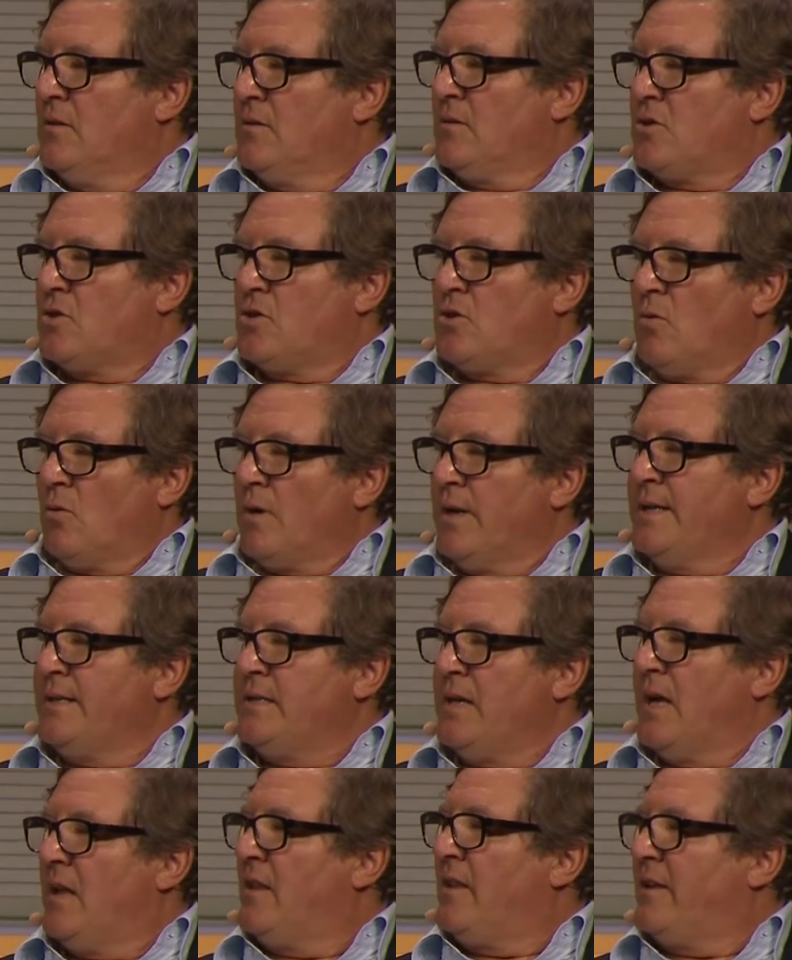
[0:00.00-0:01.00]

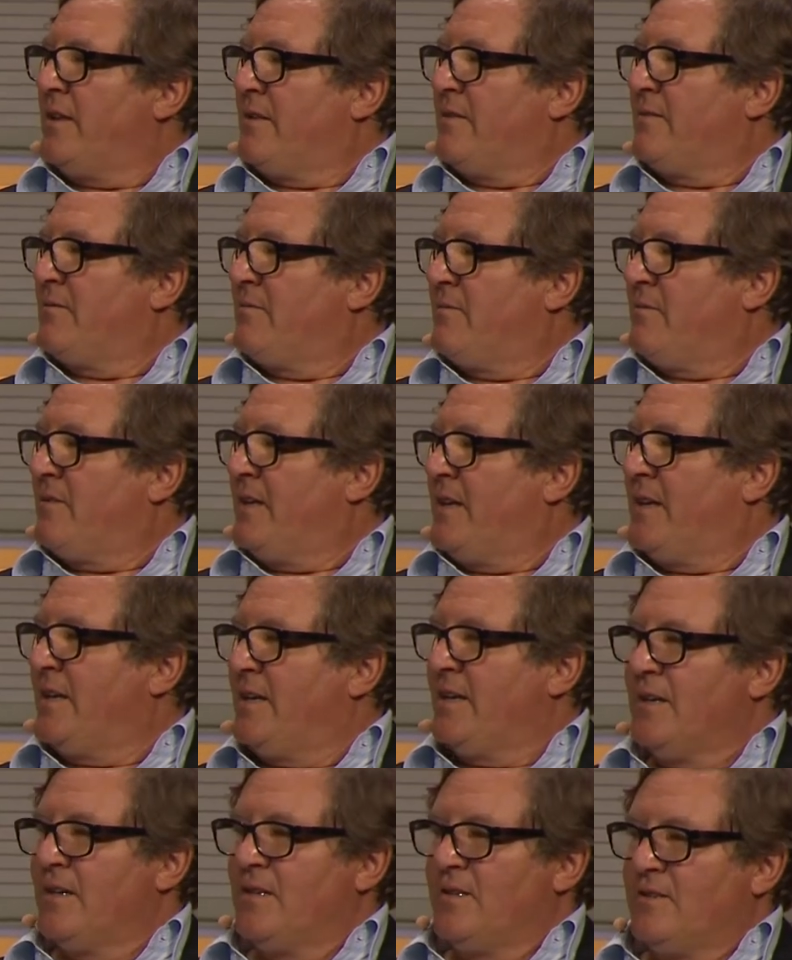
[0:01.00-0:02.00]
storytelling
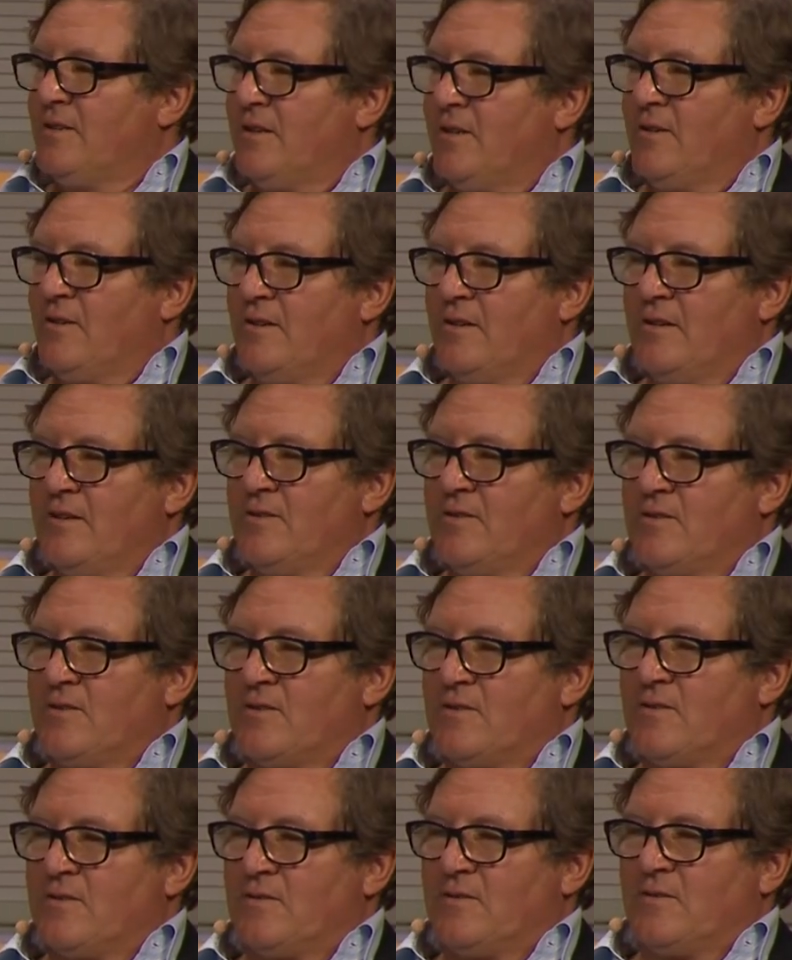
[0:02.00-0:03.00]
thing. There
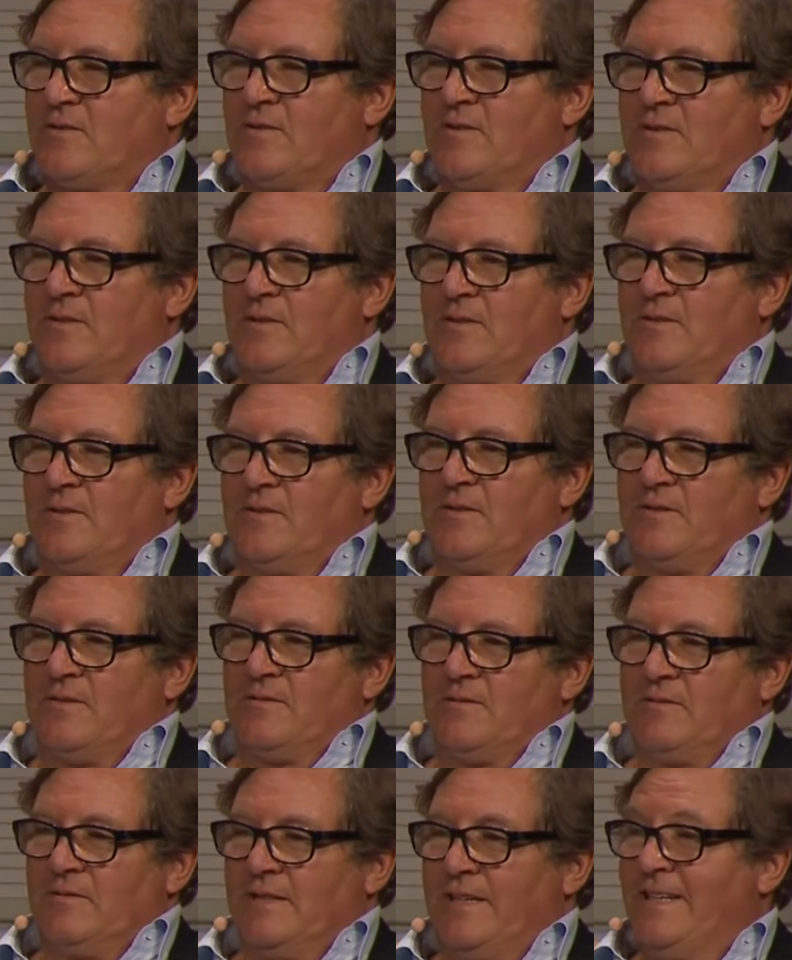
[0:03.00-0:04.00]
is the
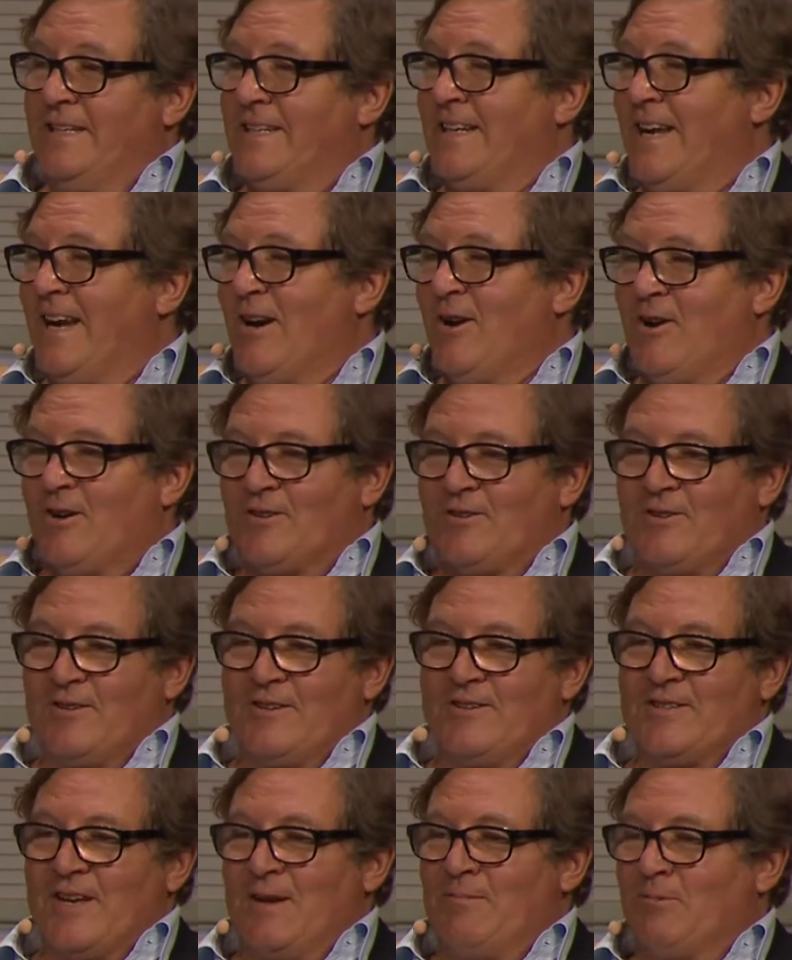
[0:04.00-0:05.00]
lead character
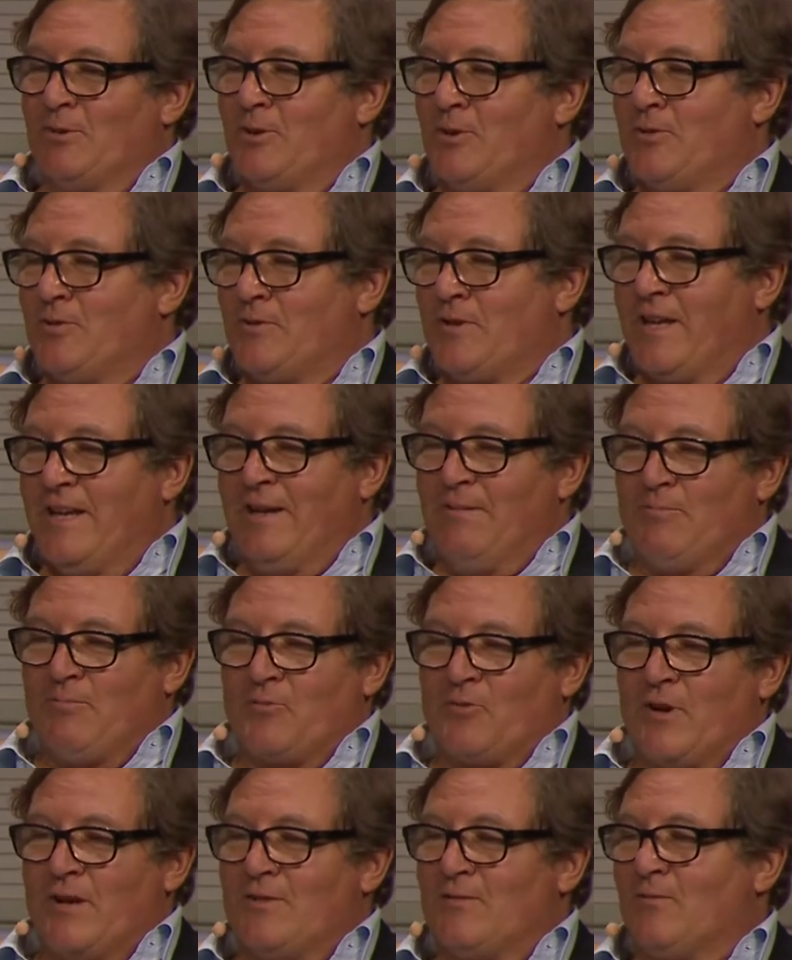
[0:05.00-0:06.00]
is able to keep
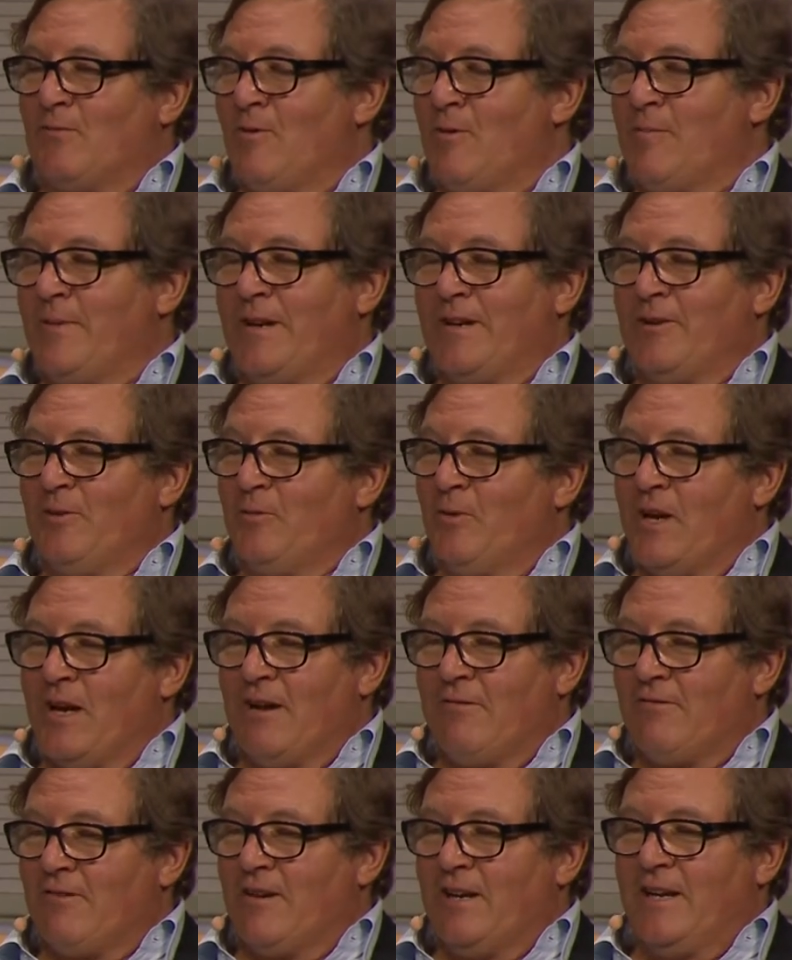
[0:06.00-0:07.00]
transforming into
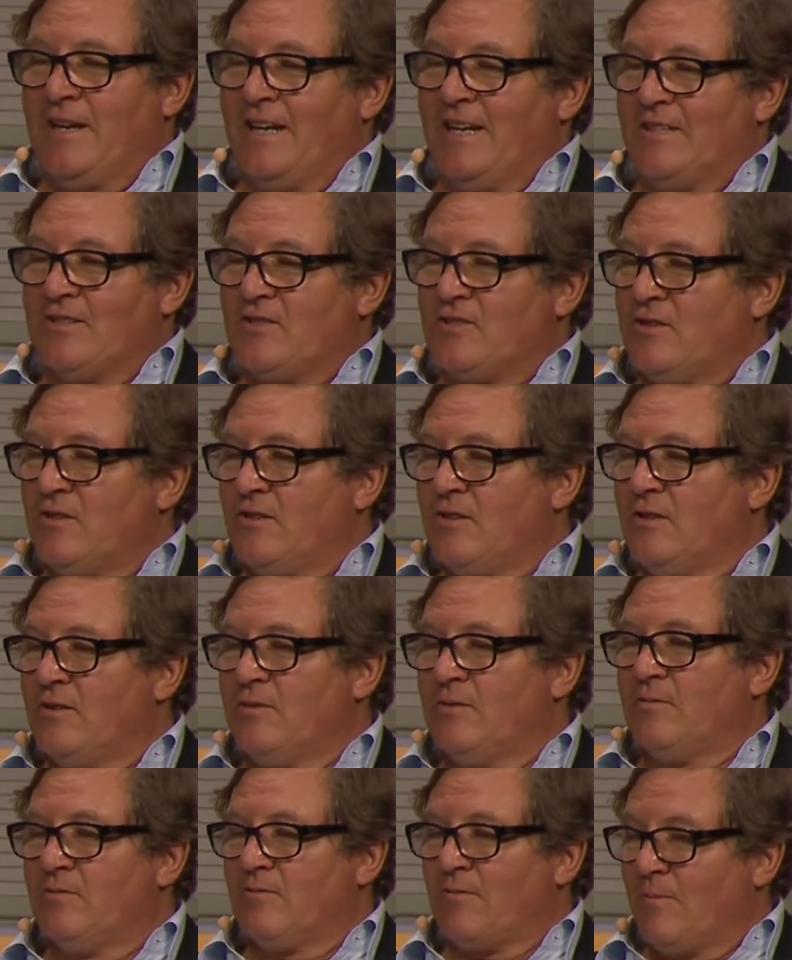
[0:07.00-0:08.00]
whatever he needs to
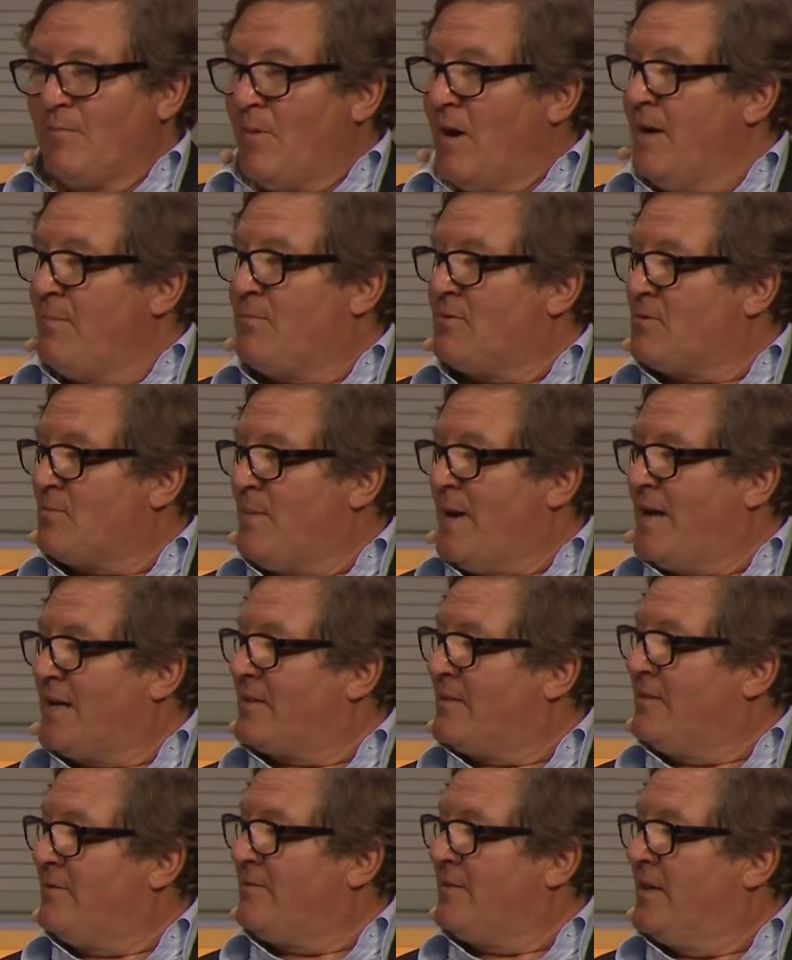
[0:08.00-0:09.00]
do from my
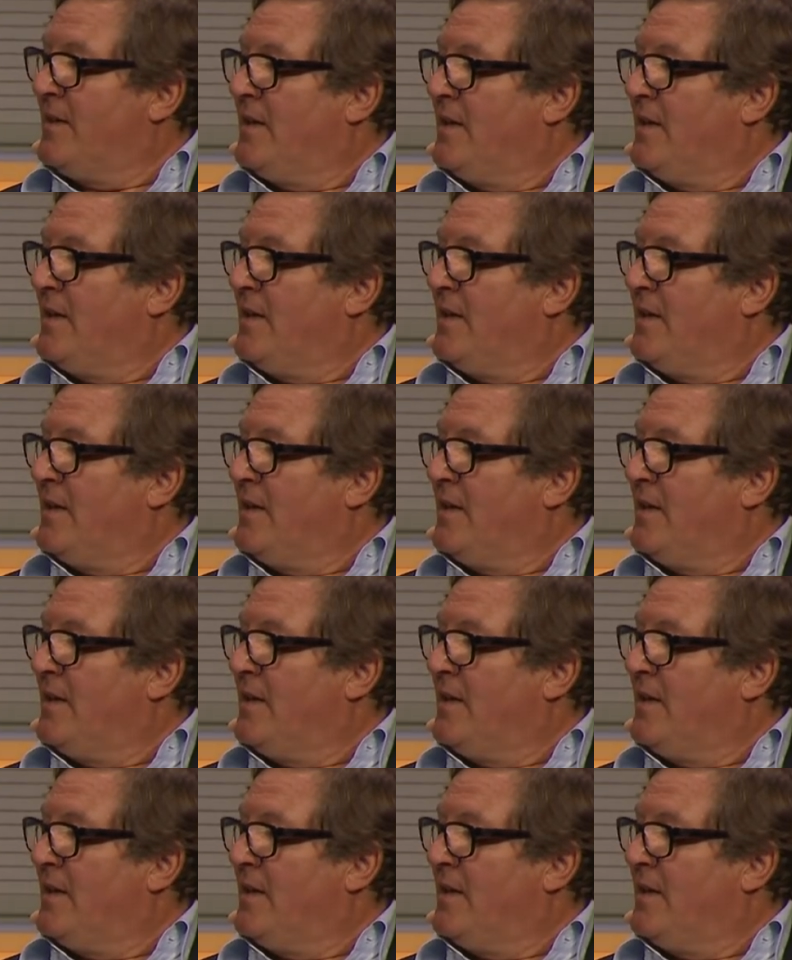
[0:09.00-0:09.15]
perspective